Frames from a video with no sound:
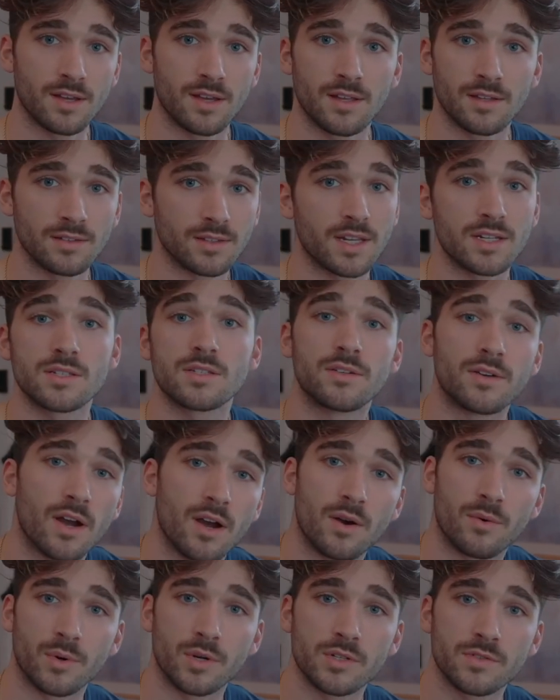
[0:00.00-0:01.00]
Let us know
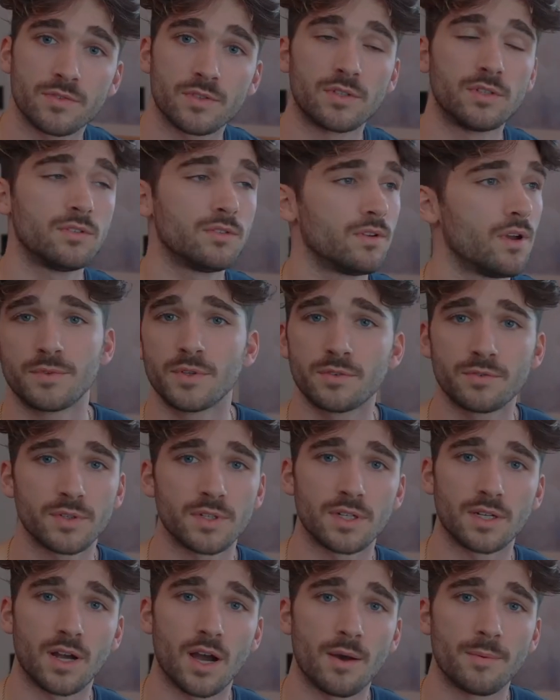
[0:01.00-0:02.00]
how it works for you. Feel free
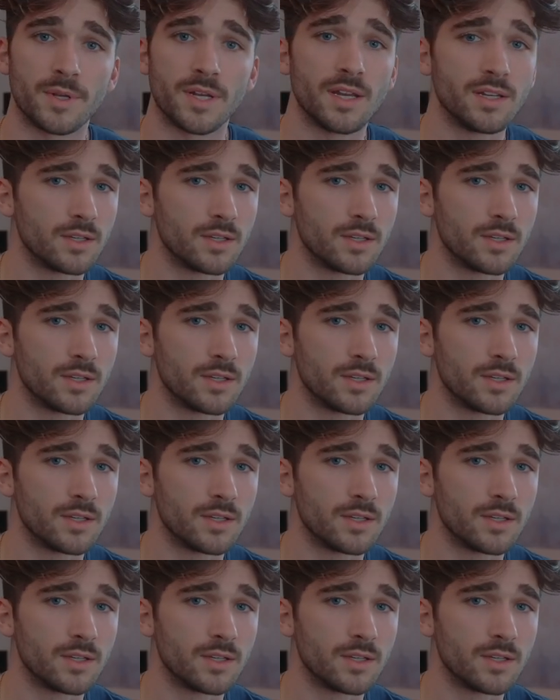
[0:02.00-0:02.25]
to comment